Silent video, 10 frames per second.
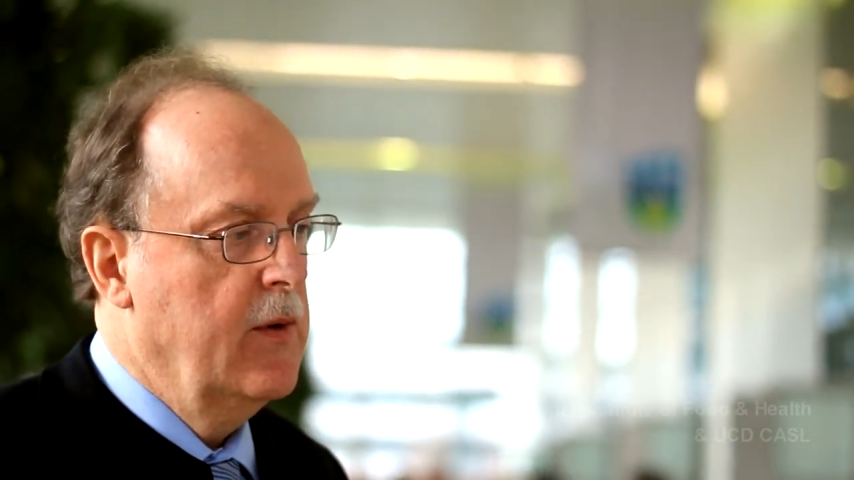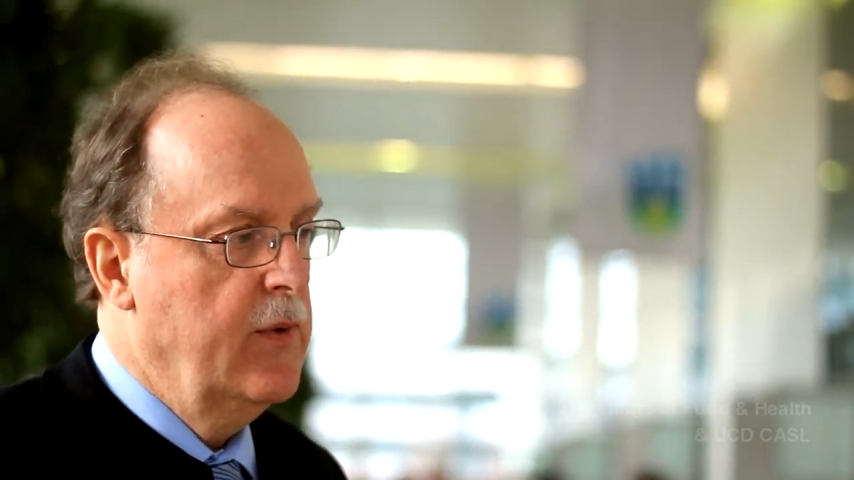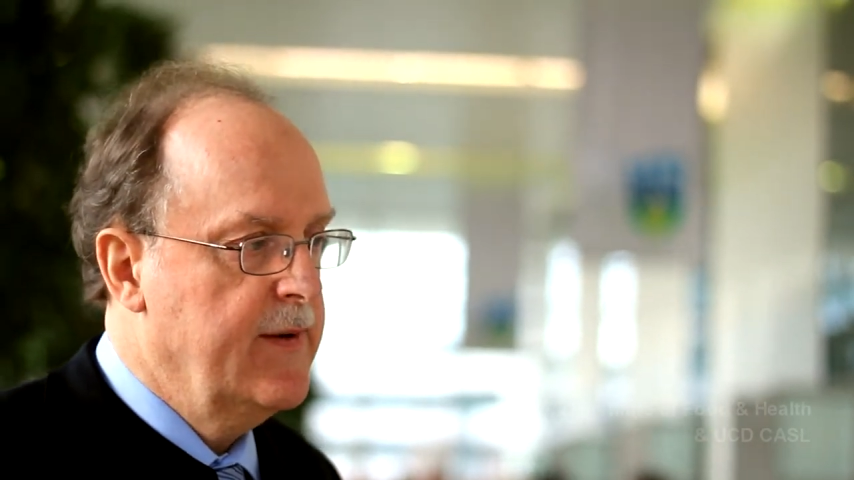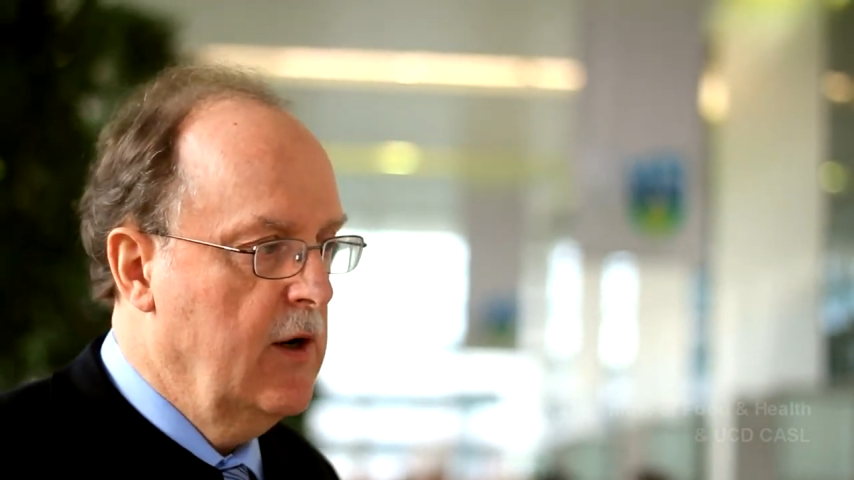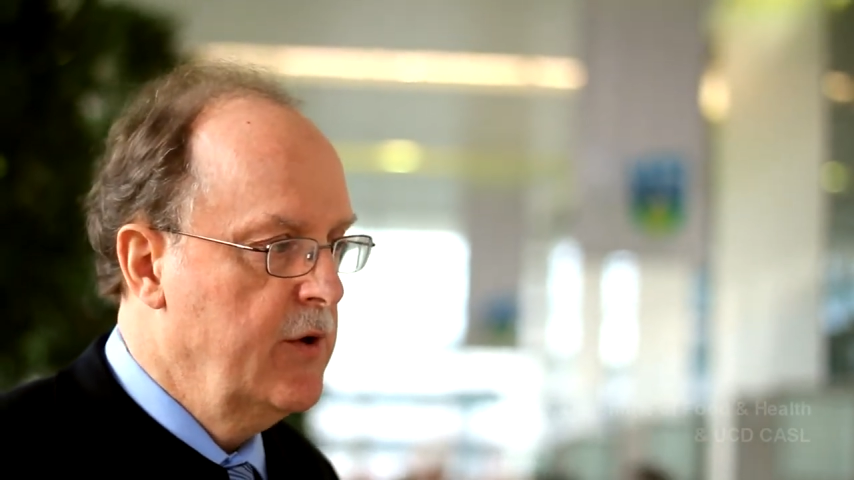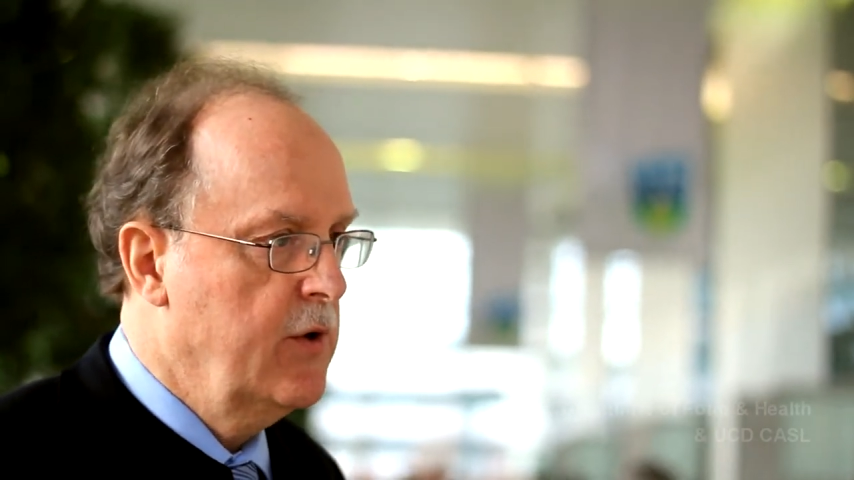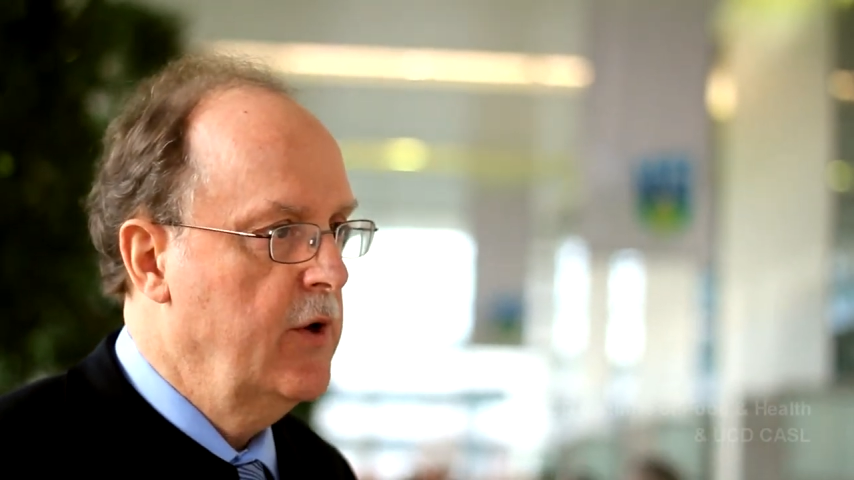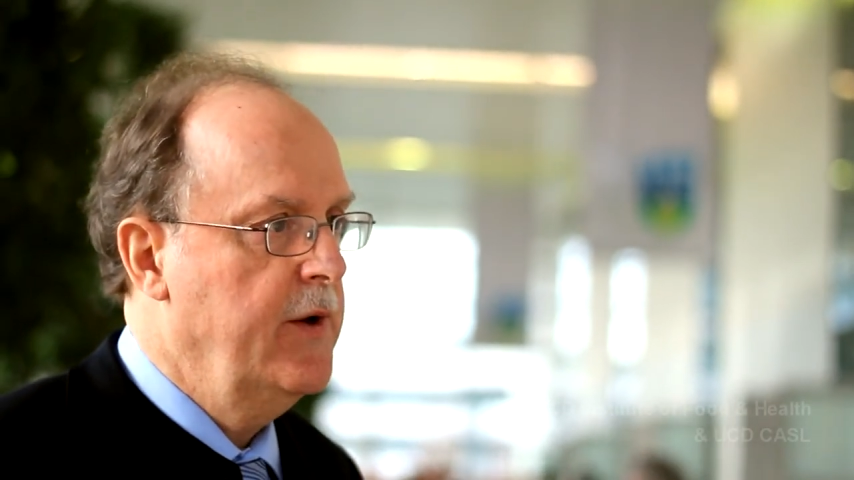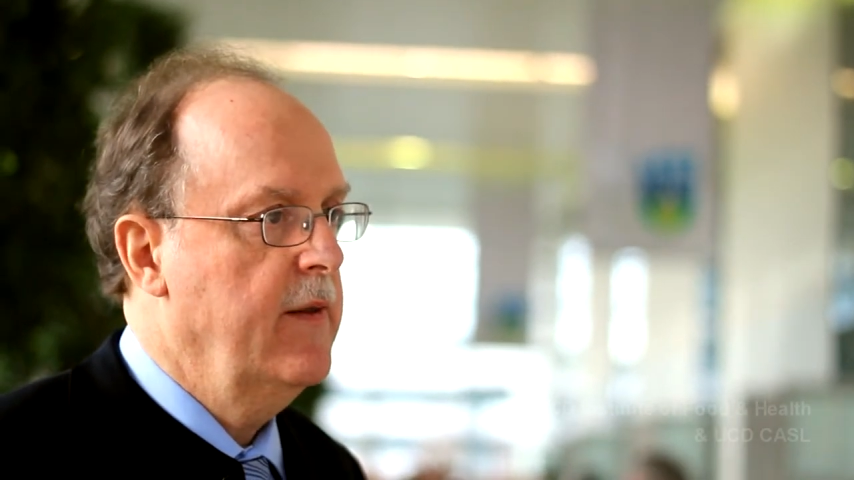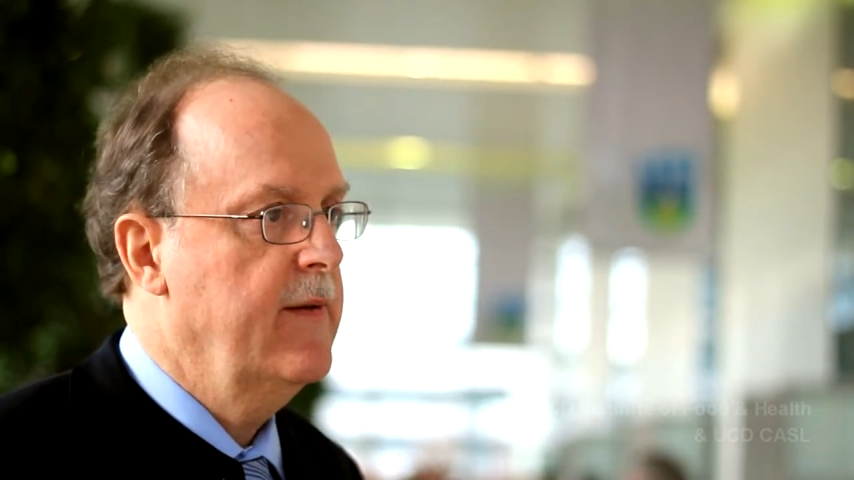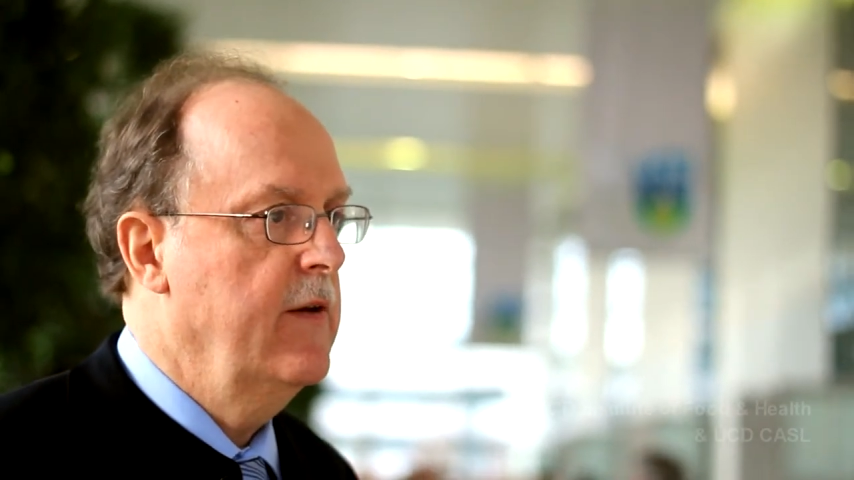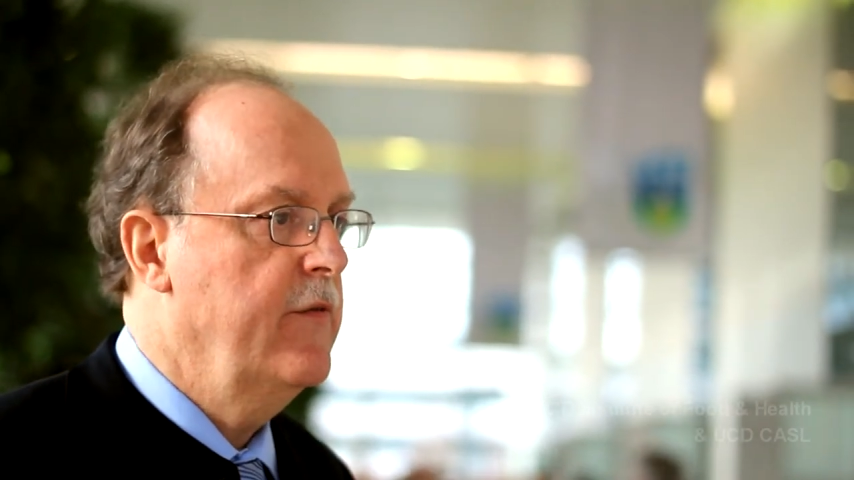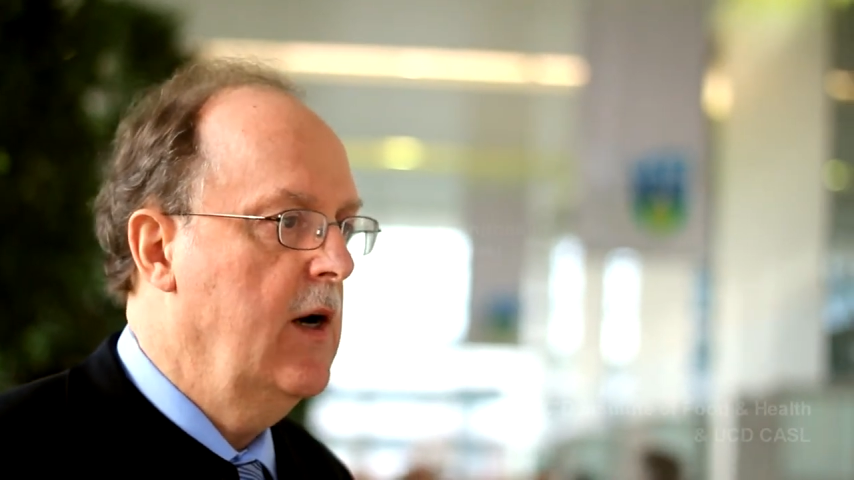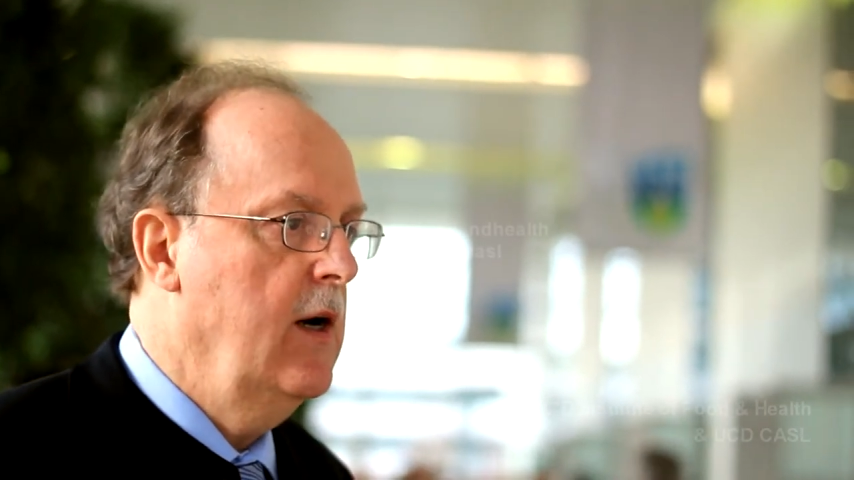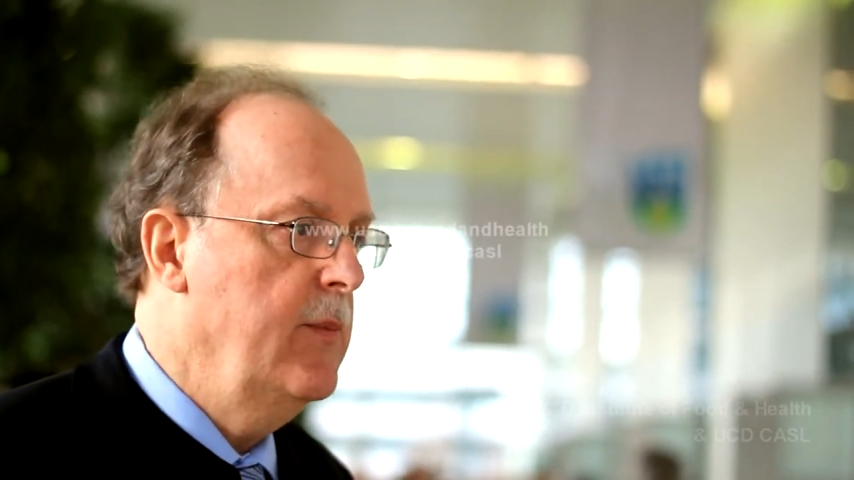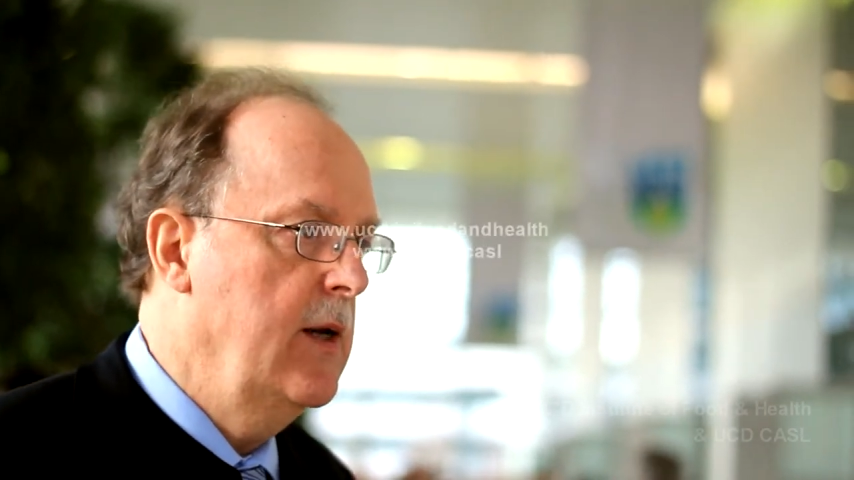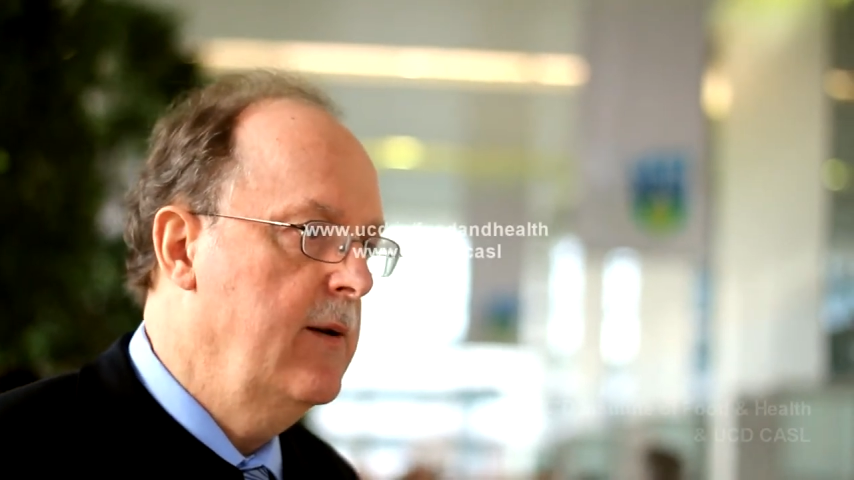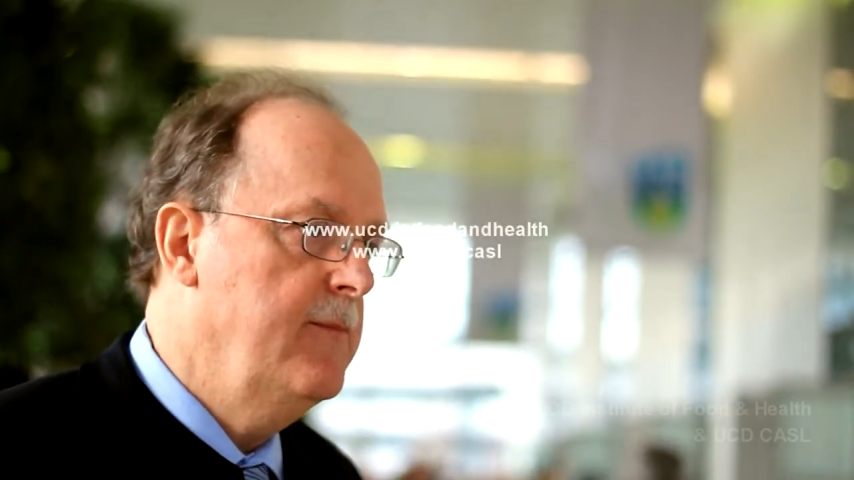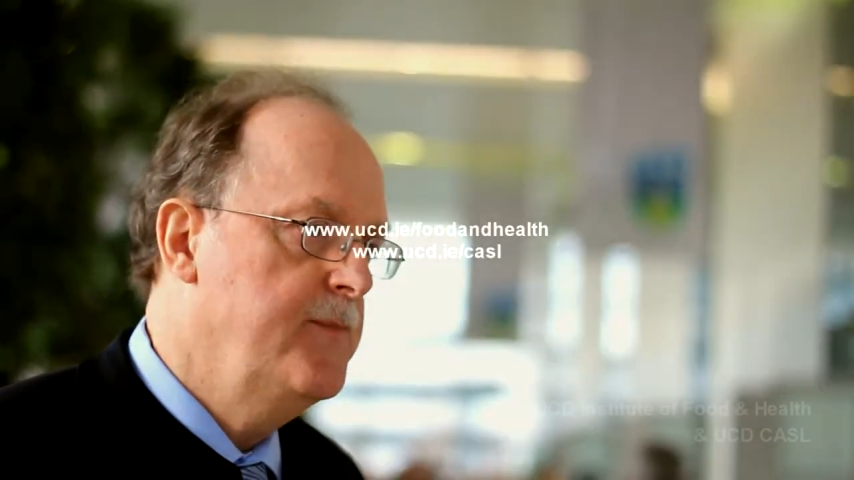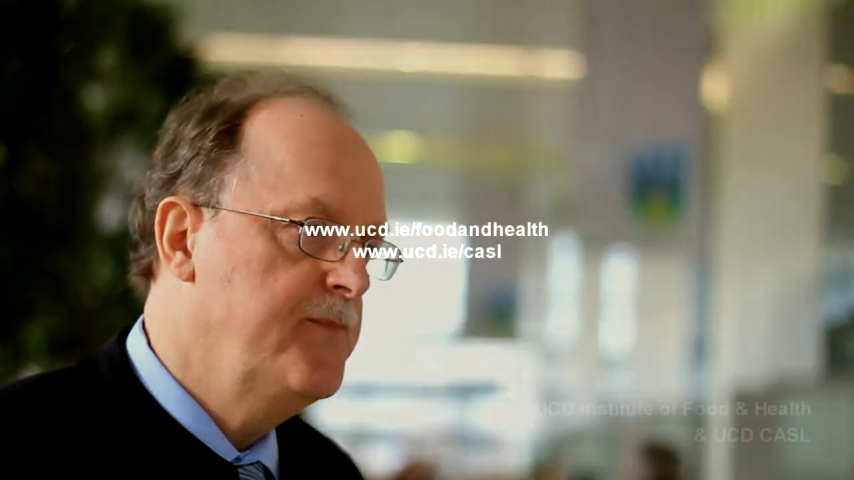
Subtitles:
without hurting the environment.